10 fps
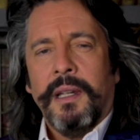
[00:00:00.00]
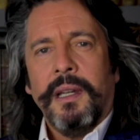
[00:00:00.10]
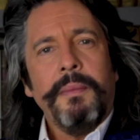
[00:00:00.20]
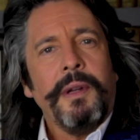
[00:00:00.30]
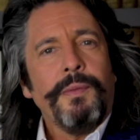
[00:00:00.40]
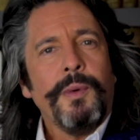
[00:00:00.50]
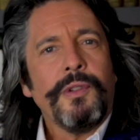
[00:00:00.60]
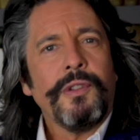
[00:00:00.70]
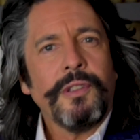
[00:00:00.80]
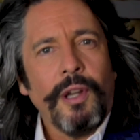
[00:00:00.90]
had a much more
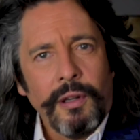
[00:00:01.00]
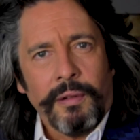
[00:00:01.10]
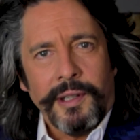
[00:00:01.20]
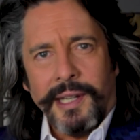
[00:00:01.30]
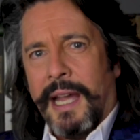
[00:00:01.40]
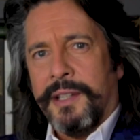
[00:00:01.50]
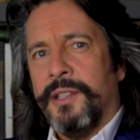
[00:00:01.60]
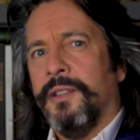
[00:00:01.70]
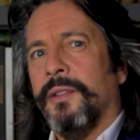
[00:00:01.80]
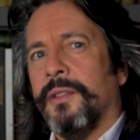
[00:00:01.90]
tolerant
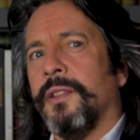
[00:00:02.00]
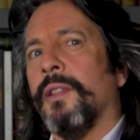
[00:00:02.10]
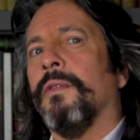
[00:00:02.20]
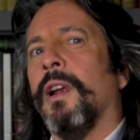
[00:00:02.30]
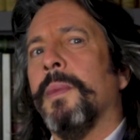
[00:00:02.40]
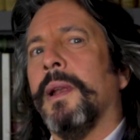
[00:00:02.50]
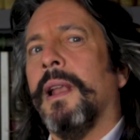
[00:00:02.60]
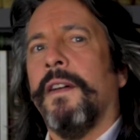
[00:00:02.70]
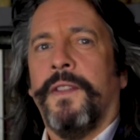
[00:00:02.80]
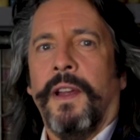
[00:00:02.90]
attitude to the Roman
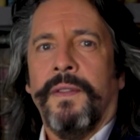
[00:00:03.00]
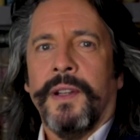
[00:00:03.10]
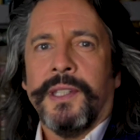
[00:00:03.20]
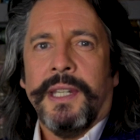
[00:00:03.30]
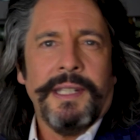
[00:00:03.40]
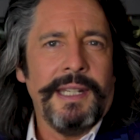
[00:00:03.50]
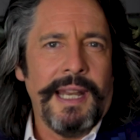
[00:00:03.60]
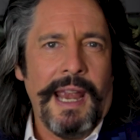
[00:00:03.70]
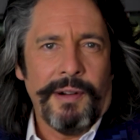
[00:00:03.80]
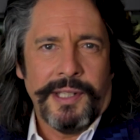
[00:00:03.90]
leftovers it
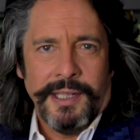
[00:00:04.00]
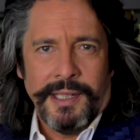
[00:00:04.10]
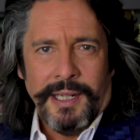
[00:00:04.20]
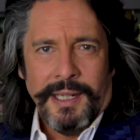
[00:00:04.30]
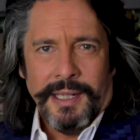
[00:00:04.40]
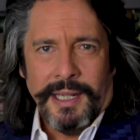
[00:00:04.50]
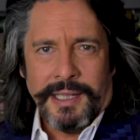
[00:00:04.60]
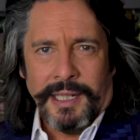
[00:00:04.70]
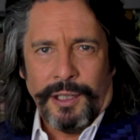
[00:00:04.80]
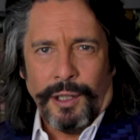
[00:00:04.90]
inherited
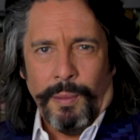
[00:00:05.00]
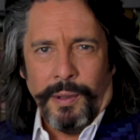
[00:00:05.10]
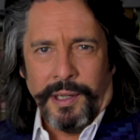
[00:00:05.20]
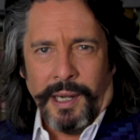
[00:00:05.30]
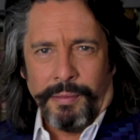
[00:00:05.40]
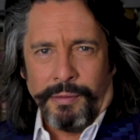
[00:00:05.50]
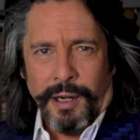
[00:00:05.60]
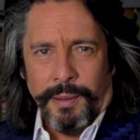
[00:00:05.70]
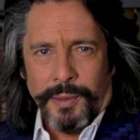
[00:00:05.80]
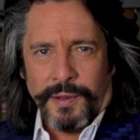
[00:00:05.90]
as it gobbled up
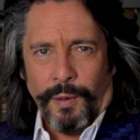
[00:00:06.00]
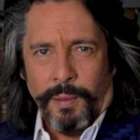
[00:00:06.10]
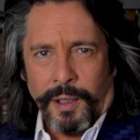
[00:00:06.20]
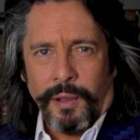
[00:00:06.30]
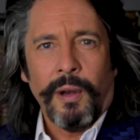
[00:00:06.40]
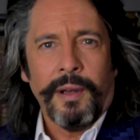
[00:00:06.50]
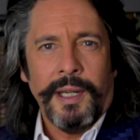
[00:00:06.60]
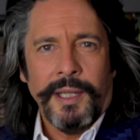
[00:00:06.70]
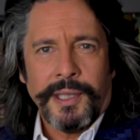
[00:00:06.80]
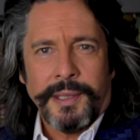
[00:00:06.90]
Rome's former
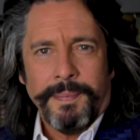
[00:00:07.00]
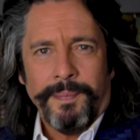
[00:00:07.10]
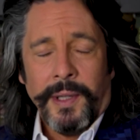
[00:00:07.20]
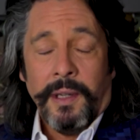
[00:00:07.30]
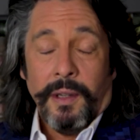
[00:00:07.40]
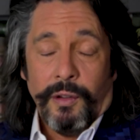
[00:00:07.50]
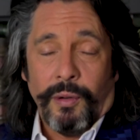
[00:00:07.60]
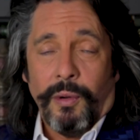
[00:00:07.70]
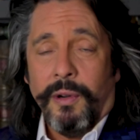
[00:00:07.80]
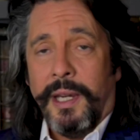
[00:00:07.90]
colonies.
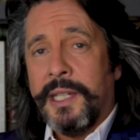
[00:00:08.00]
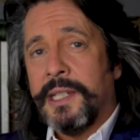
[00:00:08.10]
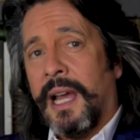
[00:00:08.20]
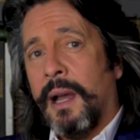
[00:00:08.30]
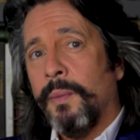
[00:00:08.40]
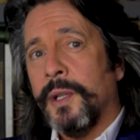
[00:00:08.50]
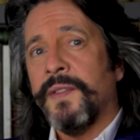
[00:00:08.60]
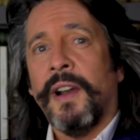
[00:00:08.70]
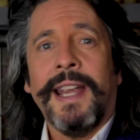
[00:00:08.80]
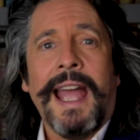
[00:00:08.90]
Sure, Islam was
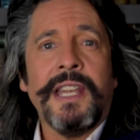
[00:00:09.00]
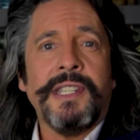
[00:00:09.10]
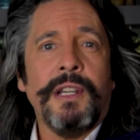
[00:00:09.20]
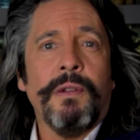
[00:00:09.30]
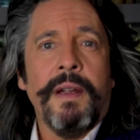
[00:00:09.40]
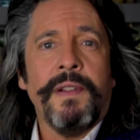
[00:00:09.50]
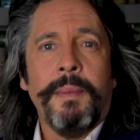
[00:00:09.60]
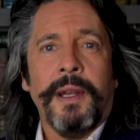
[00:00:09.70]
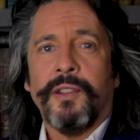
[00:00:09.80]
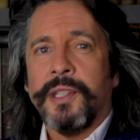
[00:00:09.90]
very anti-graven
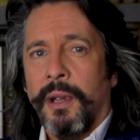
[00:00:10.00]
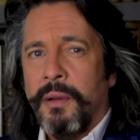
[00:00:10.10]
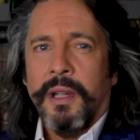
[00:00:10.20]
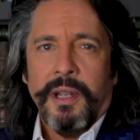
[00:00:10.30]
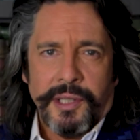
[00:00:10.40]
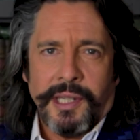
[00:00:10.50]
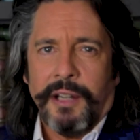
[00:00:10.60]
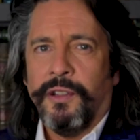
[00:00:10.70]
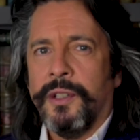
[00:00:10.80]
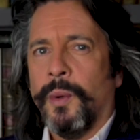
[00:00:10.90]
image, so
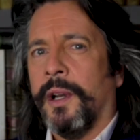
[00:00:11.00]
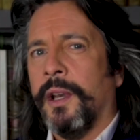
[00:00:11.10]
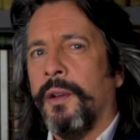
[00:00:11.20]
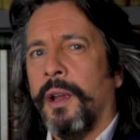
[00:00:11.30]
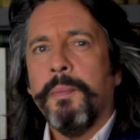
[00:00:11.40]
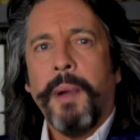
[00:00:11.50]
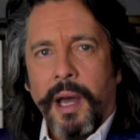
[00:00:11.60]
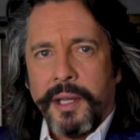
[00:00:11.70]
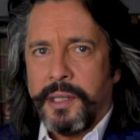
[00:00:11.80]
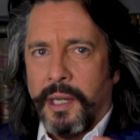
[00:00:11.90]
statues were a no-no,
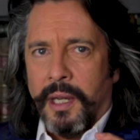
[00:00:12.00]
but